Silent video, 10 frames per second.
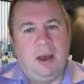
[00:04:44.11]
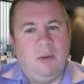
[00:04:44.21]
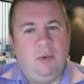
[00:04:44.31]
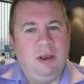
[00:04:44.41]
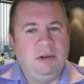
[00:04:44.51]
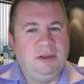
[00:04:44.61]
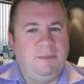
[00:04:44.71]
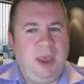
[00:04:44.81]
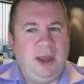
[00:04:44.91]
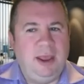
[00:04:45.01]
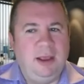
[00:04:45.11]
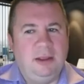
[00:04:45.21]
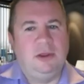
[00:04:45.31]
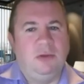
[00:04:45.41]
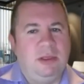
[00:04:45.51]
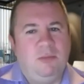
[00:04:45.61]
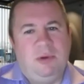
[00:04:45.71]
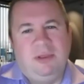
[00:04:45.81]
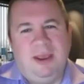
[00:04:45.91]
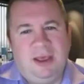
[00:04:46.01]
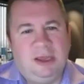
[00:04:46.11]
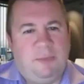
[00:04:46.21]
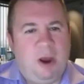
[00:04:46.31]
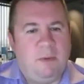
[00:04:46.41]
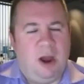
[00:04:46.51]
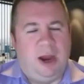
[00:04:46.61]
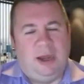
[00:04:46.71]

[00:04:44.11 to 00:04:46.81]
We are debating, so it is a bear market.